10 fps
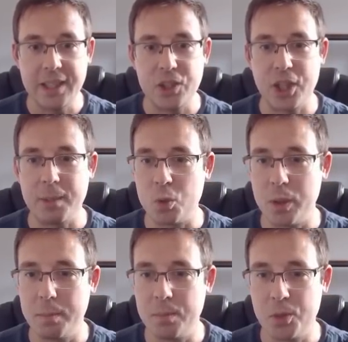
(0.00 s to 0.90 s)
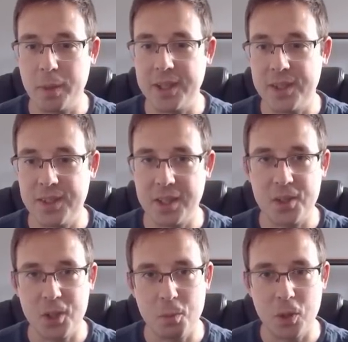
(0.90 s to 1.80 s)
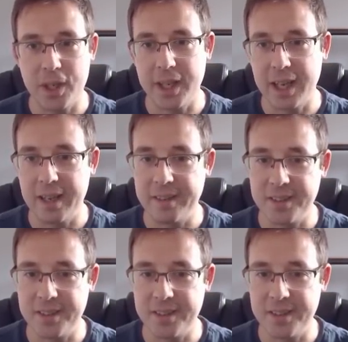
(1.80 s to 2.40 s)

James Webb Space Telescope looking at the